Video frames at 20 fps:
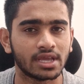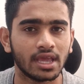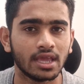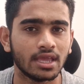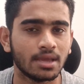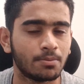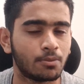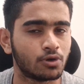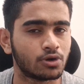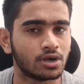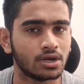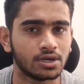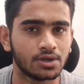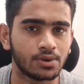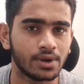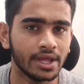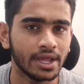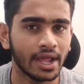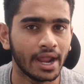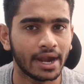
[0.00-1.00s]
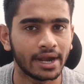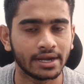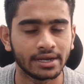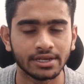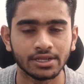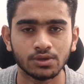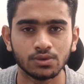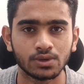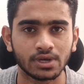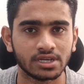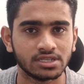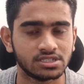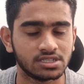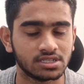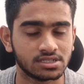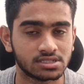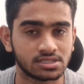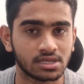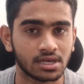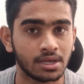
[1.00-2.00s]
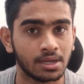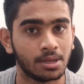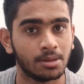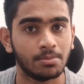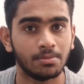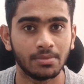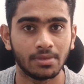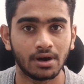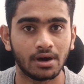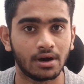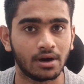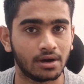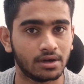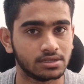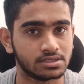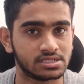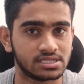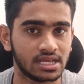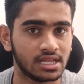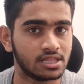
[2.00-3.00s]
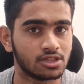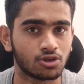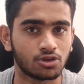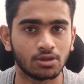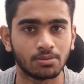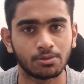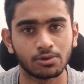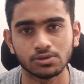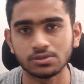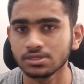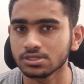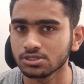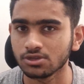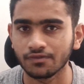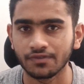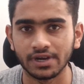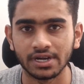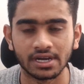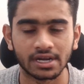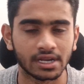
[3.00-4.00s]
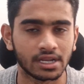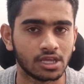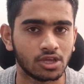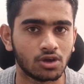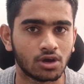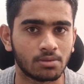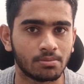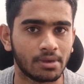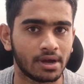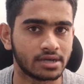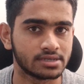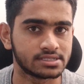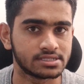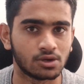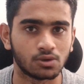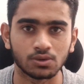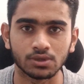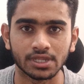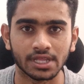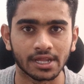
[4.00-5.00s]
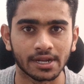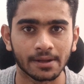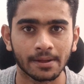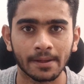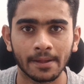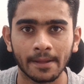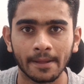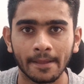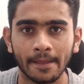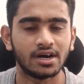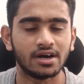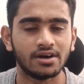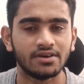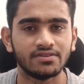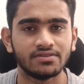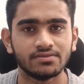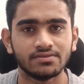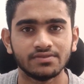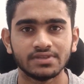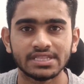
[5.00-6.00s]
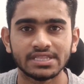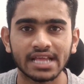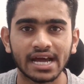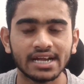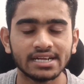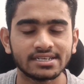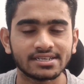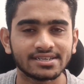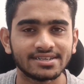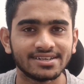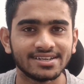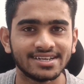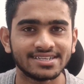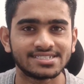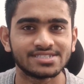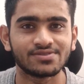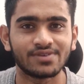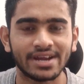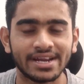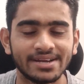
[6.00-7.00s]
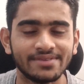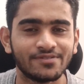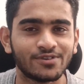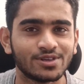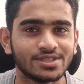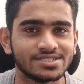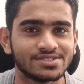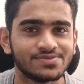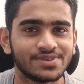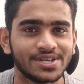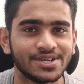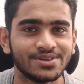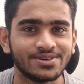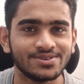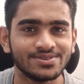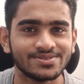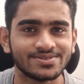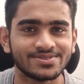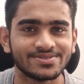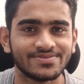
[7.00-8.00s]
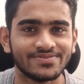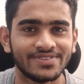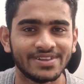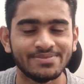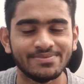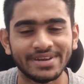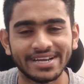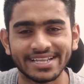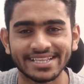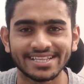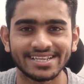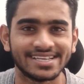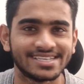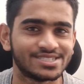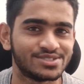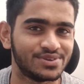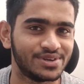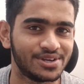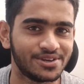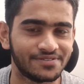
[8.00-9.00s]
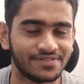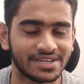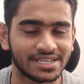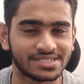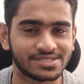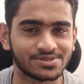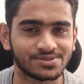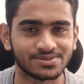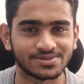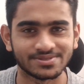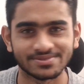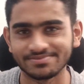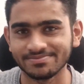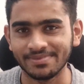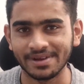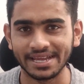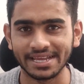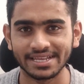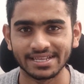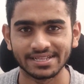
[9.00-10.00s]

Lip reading: to the KEA portal today and you can just sail through the process of entering your marks out there. Yeah, with that, let's wind up for this video. We'll meet in the next video very soon. Bye.